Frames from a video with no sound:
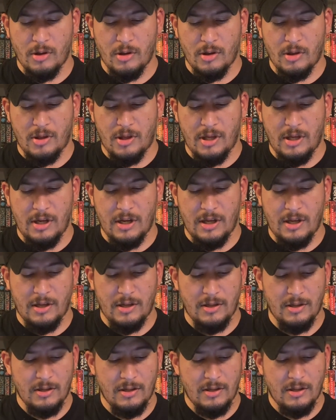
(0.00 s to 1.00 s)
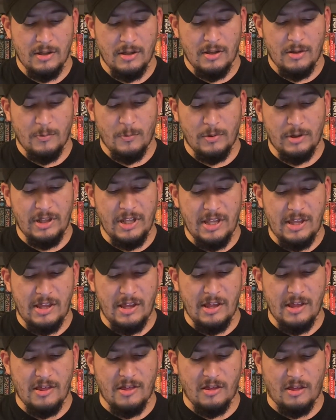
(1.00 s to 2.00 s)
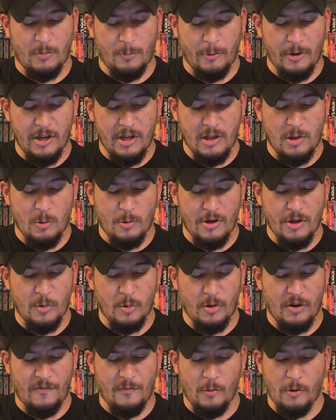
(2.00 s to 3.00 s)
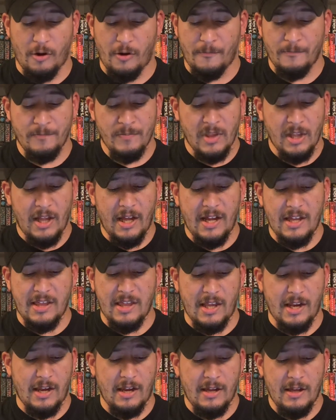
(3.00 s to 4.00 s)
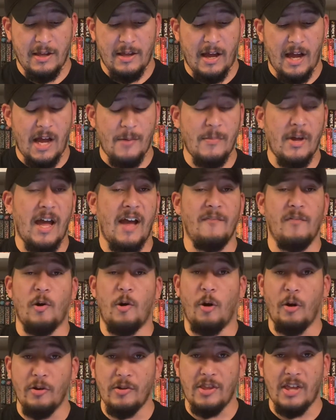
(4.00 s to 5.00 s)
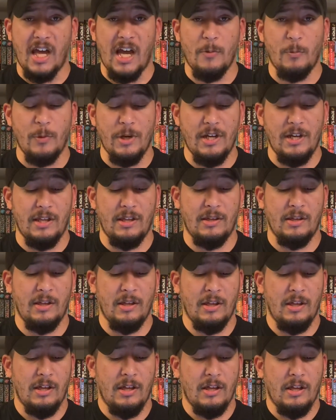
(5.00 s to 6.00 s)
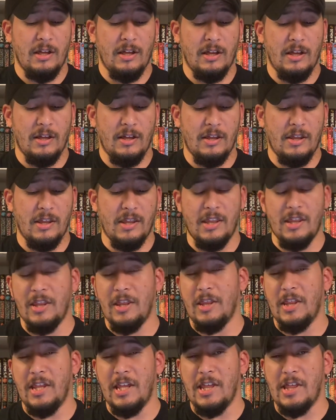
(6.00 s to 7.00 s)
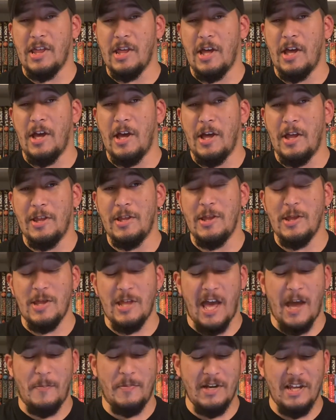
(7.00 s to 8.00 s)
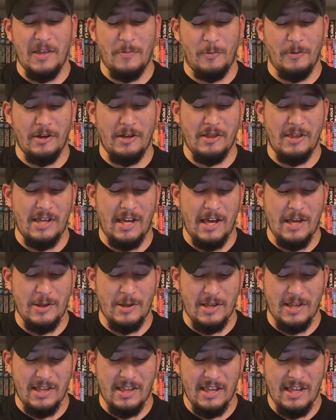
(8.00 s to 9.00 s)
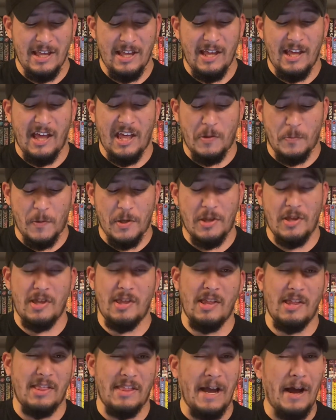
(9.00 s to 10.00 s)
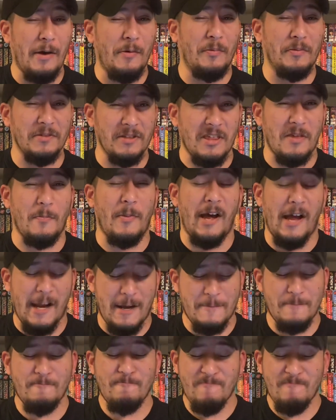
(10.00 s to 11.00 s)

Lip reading: Shina, releases spring 2024. Like I said, I'm gonna have a hard time reading these these Japanese pronunciations, especially since now I'm on the spot.